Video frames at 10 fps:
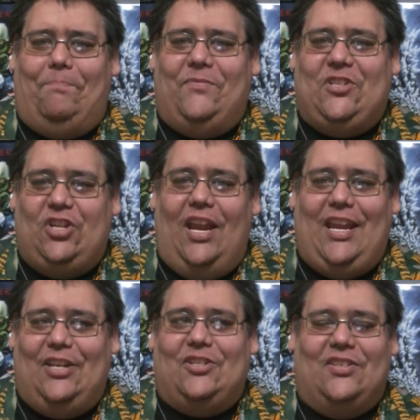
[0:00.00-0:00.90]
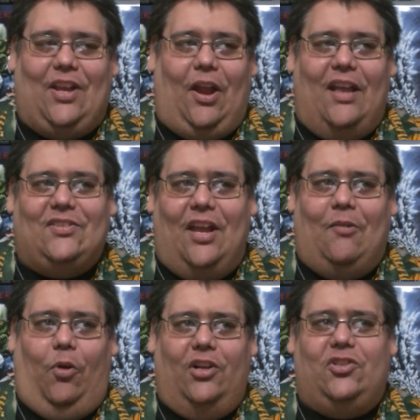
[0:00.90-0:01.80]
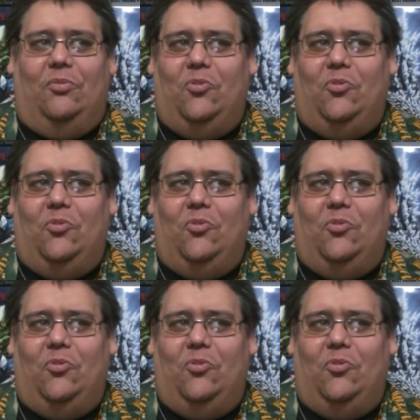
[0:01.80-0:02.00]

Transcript: change as I watch the